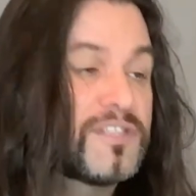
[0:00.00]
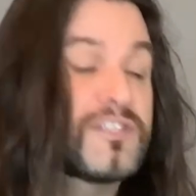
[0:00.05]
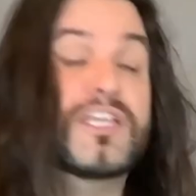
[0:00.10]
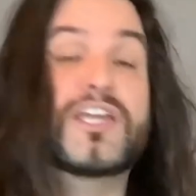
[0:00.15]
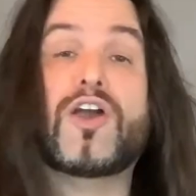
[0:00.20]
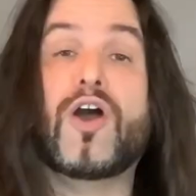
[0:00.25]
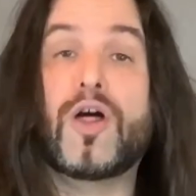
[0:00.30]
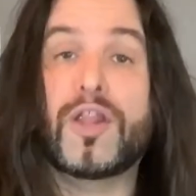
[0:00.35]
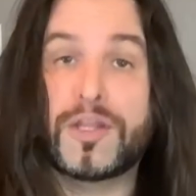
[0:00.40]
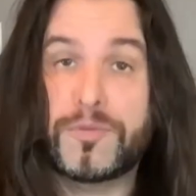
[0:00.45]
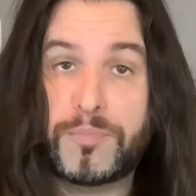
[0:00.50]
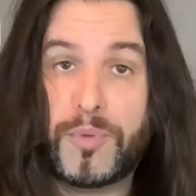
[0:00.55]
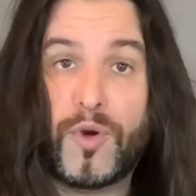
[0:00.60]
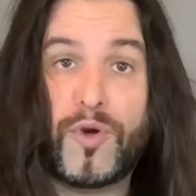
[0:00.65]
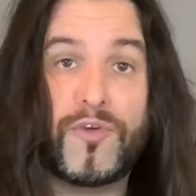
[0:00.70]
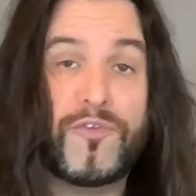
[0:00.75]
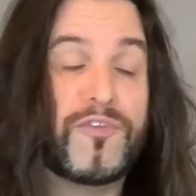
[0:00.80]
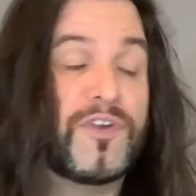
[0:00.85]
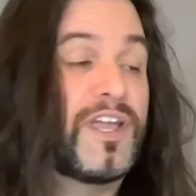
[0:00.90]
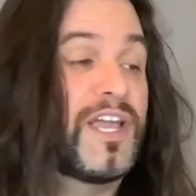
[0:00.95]
They call it
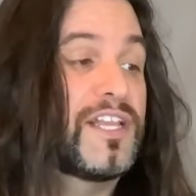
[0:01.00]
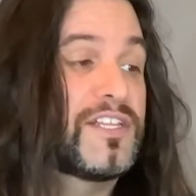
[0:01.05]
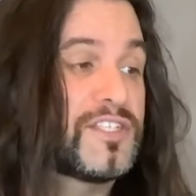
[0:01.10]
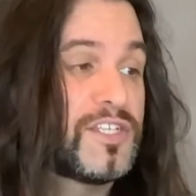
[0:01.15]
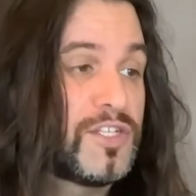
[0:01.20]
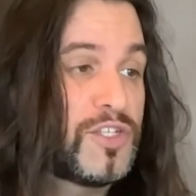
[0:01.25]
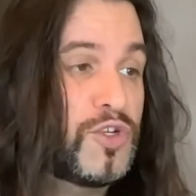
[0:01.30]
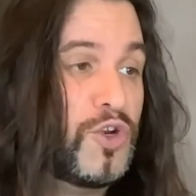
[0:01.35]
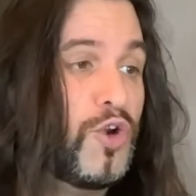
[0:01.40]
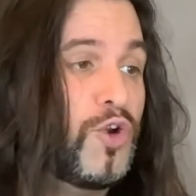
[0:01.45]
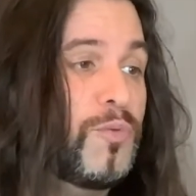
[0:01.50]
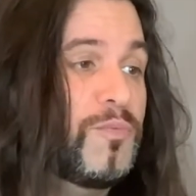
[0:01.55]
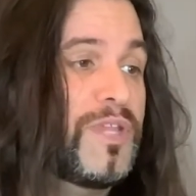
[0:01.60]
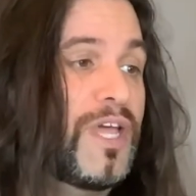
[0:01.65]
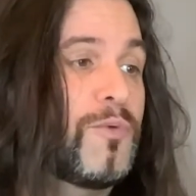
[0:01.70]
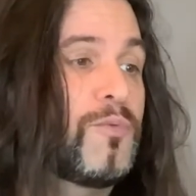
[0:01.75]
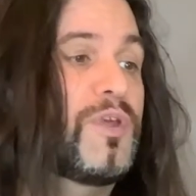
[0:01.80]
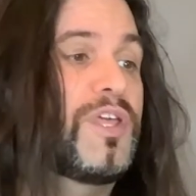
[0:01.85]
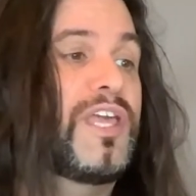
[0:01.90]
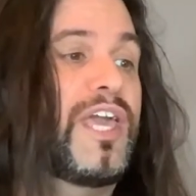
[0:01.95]
perfect. It's a term
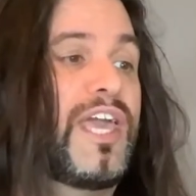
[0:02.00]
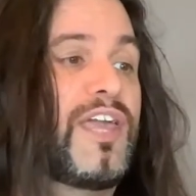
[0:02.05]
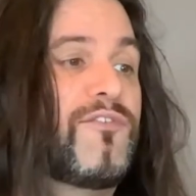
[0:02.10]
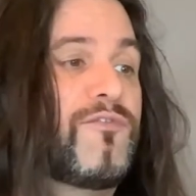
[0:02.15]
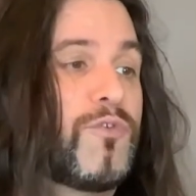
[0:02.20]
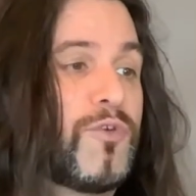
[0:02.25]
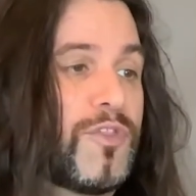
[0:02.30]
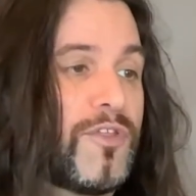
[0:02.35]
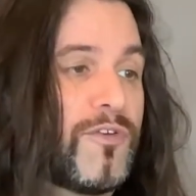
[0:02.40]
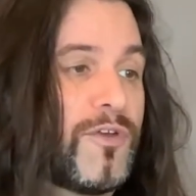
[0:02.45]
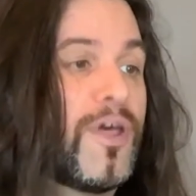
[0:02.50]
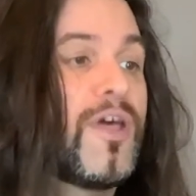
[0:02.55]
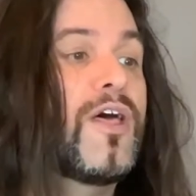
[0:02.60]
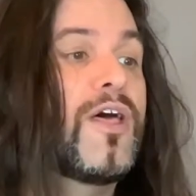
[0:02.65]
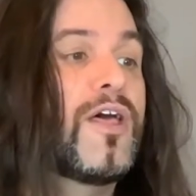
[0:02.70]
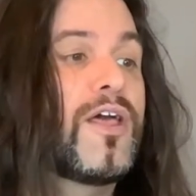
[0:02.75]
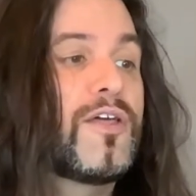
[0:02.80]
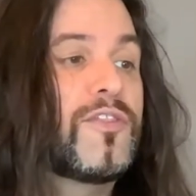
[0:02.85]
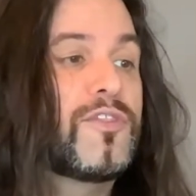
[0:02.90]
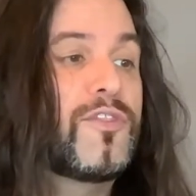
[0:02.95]
that we gave for the
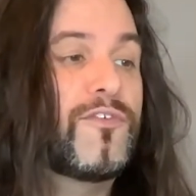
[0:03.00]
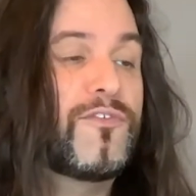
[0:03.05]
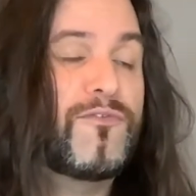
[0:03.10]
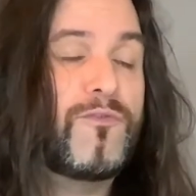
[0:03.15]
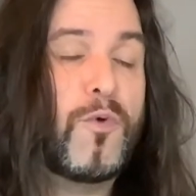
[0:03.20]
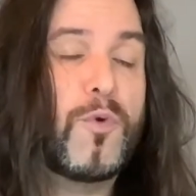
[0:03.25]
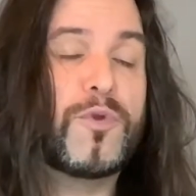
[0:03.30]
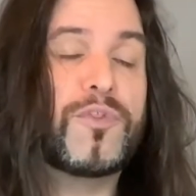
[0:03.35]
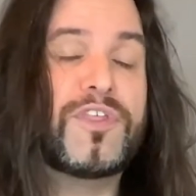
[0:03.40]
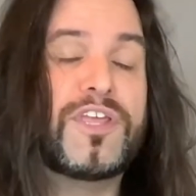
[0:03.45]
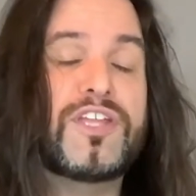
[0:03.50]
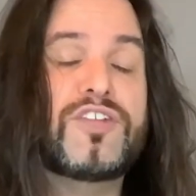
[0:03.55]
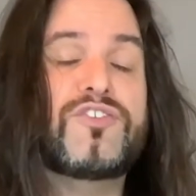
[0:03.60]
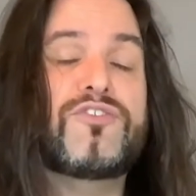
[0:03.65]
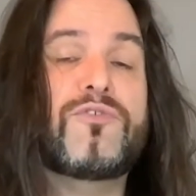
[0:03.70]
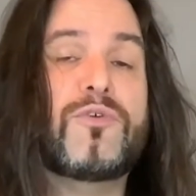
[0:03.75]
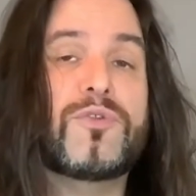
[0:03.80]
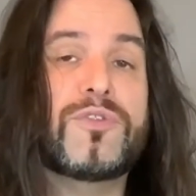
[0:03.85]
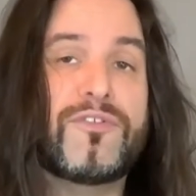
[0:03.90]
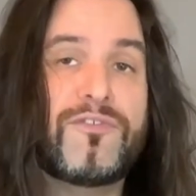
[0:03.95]
fourth
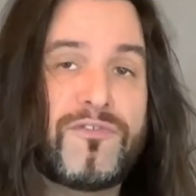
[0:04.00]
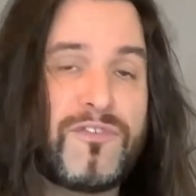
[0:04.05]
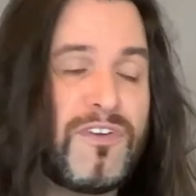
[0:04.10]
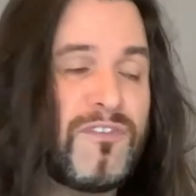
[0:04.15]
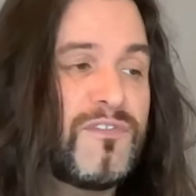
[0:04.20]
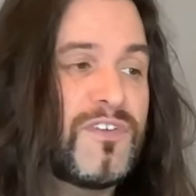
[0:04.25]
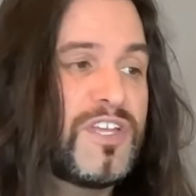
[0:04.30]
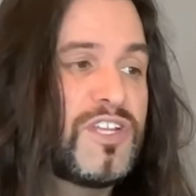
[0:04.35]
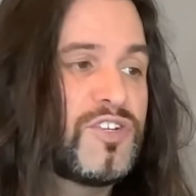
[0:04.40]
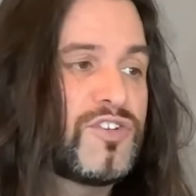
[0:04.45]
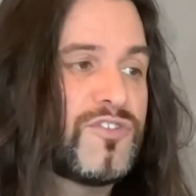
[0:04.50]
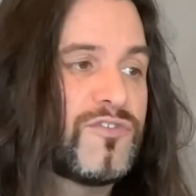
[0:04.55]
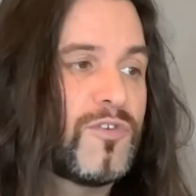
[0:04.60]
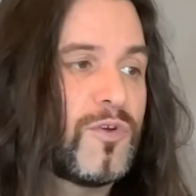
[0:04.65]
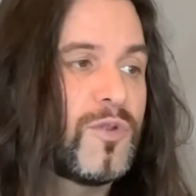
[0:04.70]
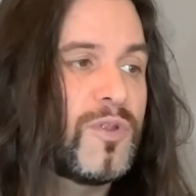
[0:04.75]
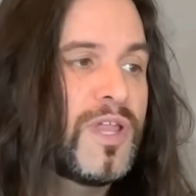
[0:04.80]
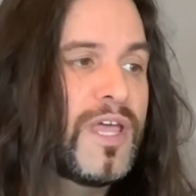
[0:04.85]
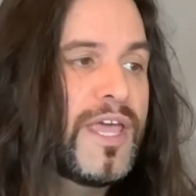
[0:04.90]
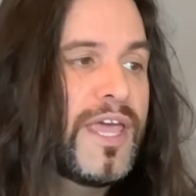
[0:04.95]
interval and the fifth
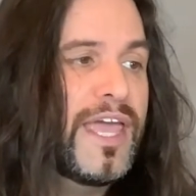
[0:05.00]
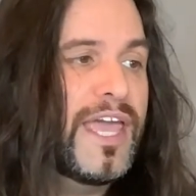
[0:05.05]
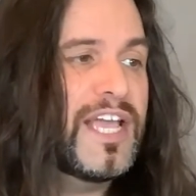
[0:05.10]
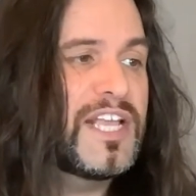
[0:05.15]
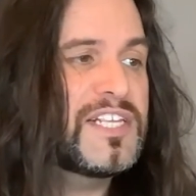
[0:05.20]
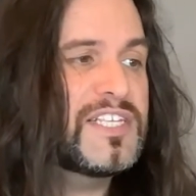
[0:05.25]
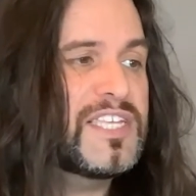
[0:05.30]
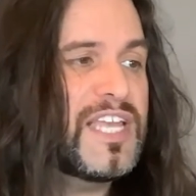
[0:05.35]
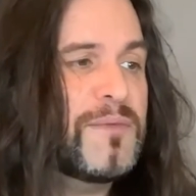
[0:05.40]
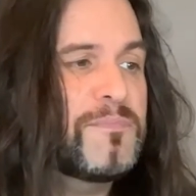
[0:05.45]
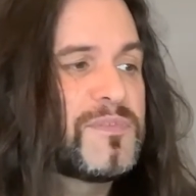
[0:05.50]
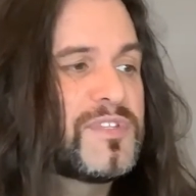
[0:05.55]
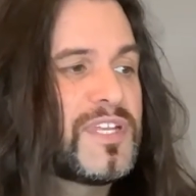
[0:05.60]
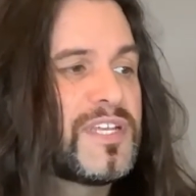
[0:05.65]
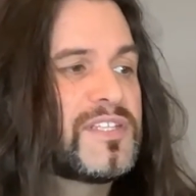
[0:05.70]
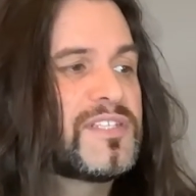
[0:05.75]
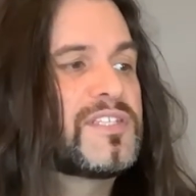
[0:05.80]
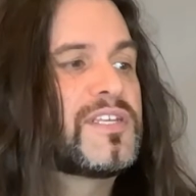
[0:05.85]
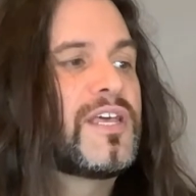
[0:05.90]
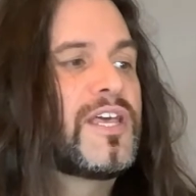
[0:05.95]
interval, except
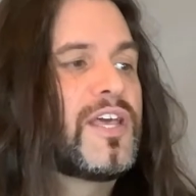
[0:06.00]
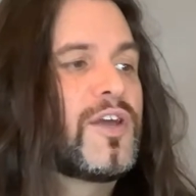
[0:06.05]
that